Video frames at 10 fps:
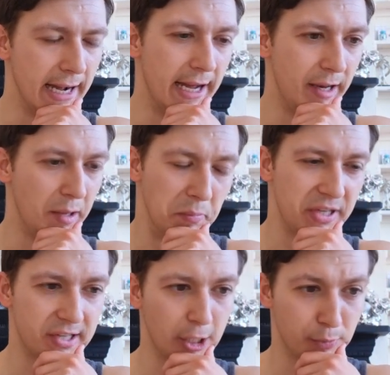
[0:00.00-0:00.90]
and
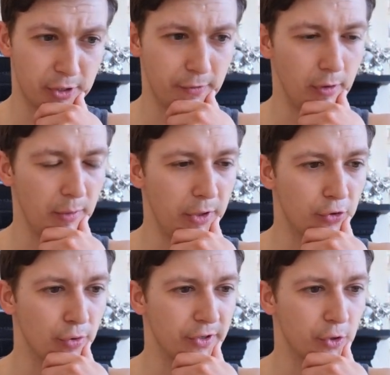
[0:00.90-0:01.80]
mid-scalp severely
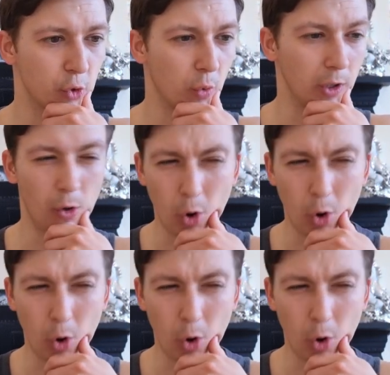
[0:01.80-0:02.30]
miniaturous as well,